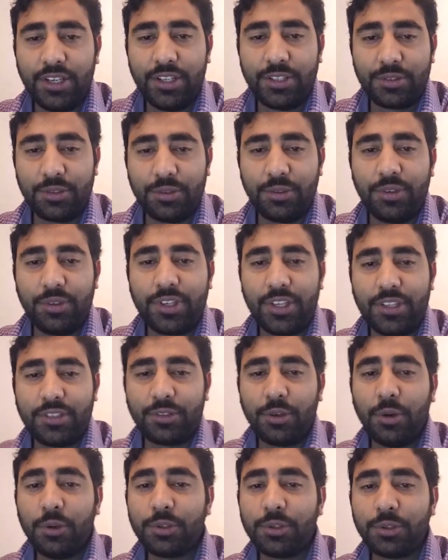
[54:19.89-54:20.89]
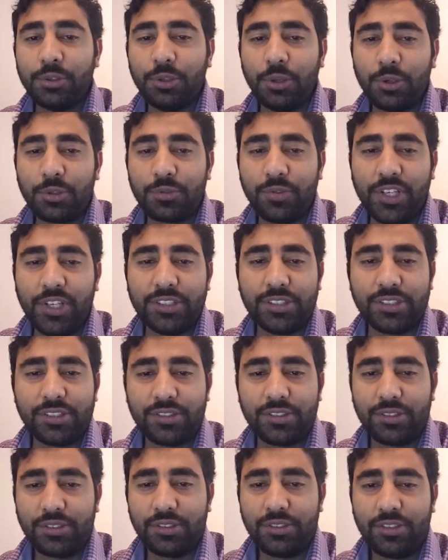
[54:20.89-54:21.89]
So you can go through those ones
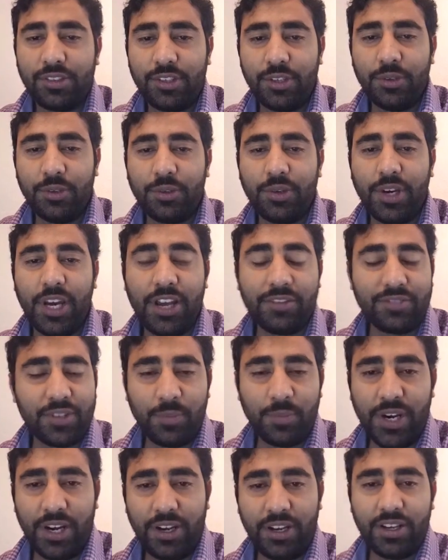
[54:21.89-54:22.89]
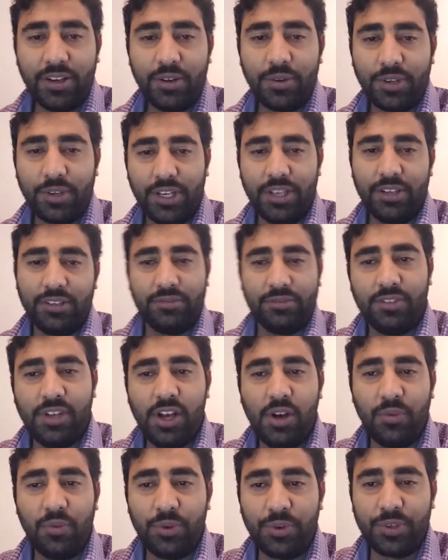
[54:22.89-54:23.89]
to have some idea. Okay,
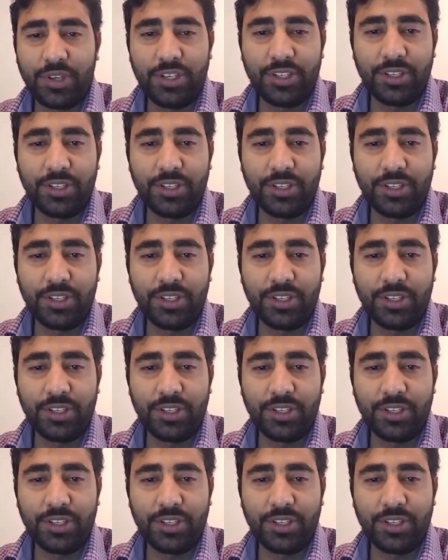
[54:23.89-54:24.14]
how we can.